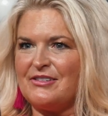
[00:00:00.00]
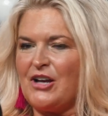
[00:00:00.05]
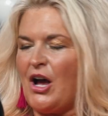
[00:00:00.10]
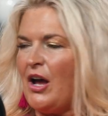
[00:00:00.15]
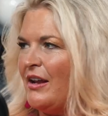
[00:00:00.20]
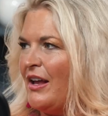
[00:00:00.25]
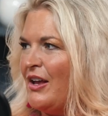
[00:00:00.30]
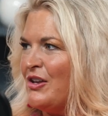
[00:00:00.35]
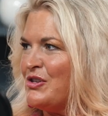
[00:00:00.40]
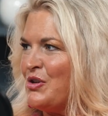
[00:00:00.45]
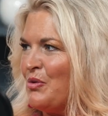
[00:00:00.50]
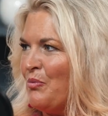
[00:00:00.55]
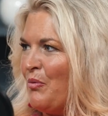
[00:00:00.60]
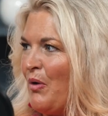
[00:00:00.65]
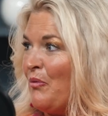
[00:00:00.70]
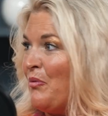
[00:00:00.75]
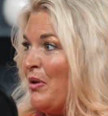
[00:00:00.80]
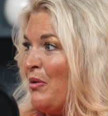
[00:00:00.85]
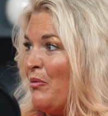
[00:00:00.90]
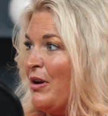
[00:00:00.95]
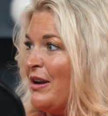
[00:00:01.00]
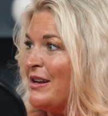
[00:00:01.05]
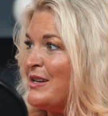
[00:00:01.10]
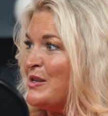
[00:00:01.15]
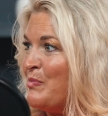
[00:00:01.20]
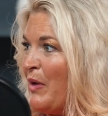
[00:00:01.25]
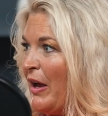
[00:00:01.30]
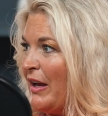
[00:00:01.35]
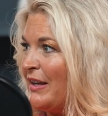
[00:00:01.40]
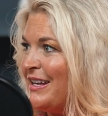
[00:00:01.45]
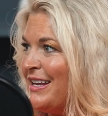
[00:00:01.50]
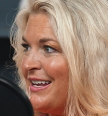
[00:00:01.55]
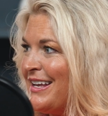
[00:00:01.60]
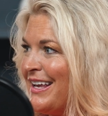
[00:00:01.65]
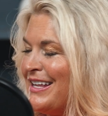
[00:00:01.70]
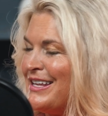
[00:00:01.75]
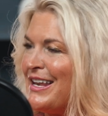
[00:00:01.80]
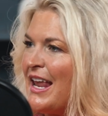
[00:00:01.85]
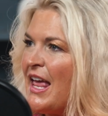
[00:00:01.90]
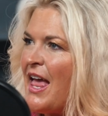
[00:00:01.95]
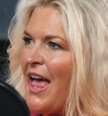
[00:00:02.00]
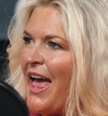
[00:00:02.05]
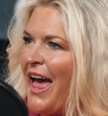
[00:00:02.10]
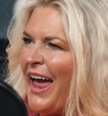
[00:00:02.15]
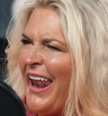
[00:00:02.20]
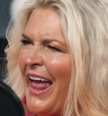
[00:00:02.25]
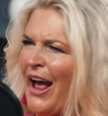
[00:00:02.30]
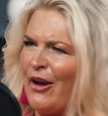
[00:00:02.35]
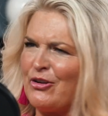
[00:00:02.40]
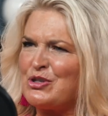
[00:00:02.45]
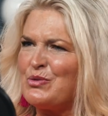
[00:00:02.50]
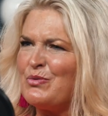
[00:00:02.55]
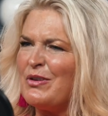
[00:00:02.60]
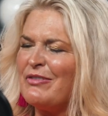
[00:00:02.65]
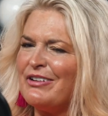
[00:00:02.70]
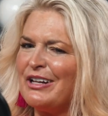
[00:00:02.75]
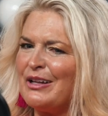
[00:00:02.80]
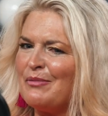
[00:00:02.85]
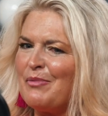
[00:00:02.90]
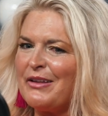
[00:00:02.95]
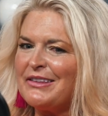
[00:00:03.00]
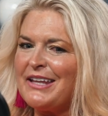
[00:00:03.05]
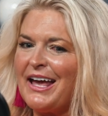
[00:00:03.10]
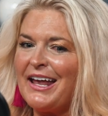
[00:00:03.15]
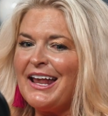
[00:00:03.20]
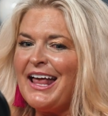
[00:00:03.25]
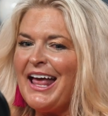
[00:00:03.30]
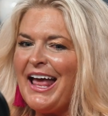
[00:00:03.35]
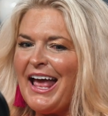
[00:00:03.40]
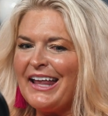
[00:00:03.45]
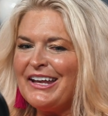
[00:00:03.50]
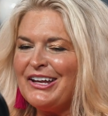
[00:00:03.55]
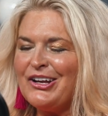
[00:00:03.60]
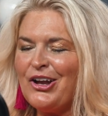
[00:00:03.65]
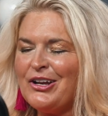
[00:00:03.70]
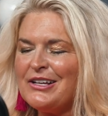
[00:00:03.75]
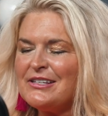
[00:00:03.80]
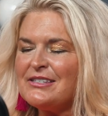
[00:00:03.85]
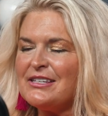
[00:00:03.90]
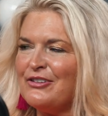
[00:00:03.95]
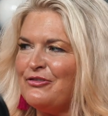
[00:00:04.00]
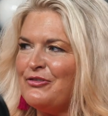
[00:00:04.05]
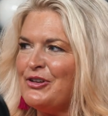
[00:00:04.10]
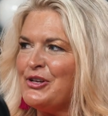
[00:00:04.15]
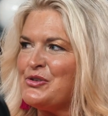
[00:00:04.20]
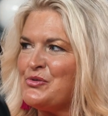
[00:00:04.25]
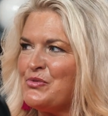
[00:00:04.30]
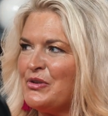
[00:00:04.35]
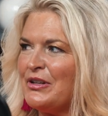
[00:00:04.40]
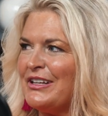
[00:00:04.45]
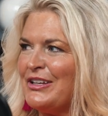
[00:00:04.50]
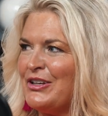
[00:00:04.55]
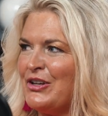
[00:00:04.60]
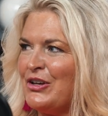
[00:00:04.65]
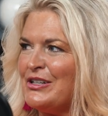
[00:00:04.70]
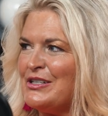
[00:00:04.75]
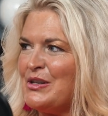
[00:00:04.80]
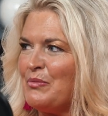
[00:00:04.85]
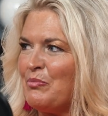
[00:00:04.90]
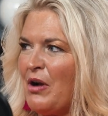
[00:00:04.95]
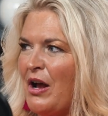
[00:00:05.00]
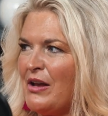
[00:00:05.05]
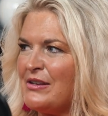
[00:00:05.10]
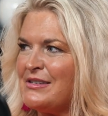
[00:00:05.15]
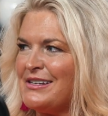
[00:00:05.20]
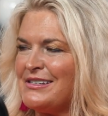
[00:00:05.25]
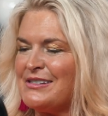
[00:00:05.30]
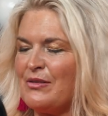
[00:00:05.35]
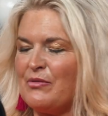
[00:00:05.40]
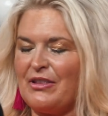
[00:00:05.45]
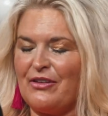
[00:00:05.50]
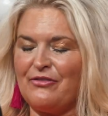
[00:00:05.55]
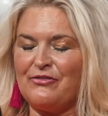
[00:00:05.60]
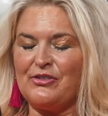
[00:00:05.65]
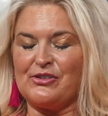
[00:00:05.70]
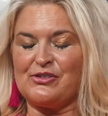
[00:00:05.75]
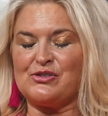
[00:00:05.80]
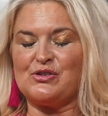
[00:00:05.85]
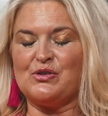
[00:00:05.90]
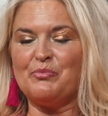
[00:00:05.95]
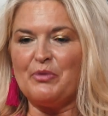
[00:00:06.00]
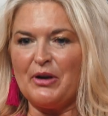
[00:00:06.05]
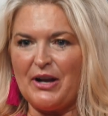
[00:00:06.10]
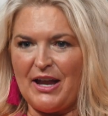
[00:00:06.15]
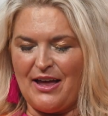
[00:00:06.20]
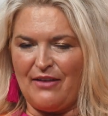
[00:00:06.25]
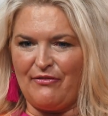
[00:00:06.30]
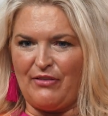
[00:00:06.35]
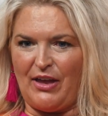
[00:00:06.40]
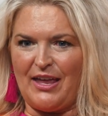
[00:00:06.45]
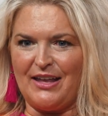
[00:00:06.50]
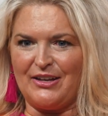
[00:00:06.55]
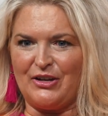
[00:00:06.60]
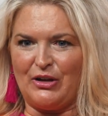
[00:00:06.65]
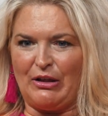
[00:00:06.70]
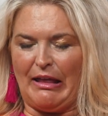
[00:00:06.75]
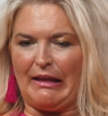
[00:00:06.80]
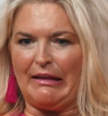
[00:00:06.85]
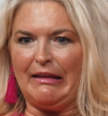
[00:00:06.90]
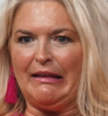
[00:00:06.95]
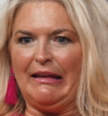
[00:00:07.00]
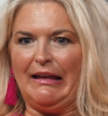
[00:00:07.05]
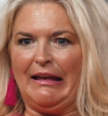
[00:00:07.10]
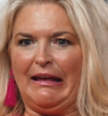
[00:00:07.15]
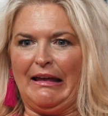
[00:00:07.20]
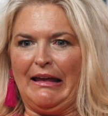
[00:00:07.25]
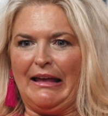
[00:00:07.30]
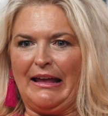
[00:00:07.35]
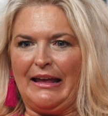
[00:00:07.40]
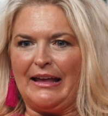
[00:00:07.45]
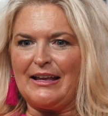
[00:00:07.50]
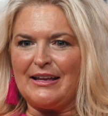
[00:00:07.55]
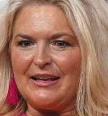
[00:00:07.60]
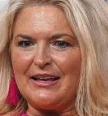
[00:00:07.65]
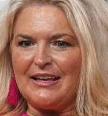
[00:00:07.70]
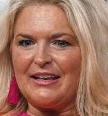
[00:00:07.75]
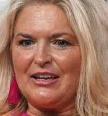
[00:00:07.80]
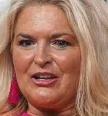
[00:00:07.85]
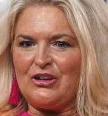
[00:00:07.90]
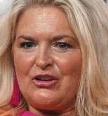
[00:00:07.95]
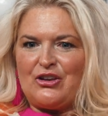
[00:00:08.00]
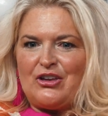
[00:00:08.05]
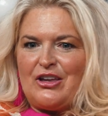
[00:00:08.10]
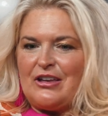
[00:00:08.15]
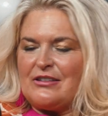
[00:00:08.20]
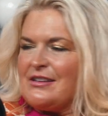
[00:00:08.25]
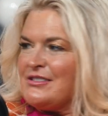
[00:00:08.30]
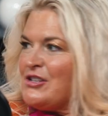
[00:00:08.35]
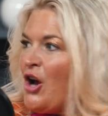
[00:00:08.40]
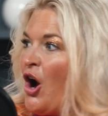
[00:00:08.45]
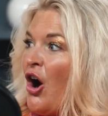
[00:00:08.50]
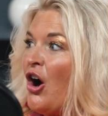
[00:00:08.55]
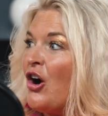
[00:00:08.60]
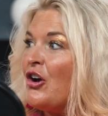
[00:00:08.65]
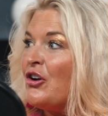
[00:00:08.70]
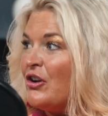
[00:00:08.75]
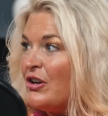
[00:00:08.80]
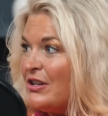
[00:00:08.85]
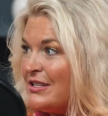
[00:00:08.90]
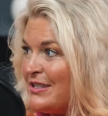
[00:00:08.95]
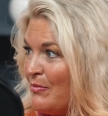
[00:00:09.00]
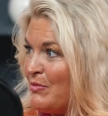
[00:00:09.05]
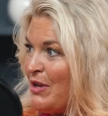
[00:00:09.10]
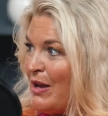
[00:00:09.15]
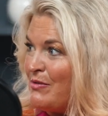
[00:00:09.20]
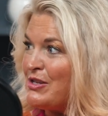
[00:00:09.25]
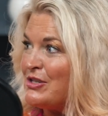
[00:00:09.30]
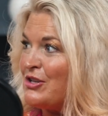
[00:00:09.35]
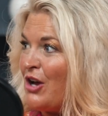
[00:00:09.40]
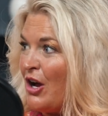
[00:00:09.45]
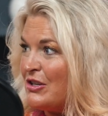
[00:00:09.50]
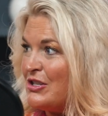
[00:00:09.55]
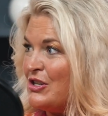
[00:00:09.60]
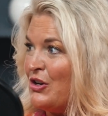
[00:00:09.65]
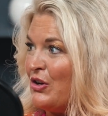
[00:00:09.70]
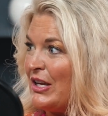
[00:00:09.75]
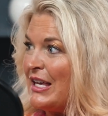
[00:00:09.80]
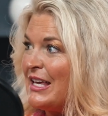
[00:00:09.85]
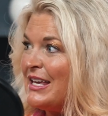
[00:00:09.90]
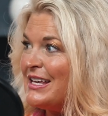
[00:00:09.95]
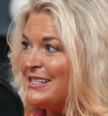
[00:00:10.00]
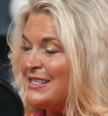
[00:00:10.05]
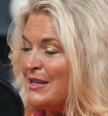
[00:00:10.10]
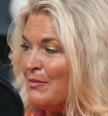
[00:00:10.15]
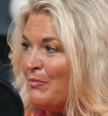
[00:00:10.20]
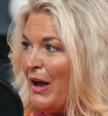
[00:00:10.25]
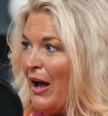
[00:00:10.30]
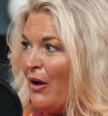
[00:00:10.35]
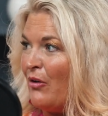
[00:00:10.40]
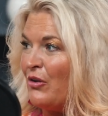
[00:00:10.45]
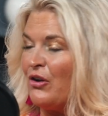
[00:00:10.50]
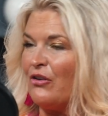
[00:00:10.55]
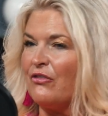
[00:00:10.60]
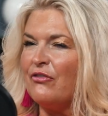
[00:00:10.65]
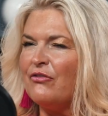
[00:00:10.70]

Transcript: taught us or what we were expecting, and how should we feel about that. And it honestly feels really good to process something that feels super heavy, and you're like, because it's harder sometimes to talk to your kids about your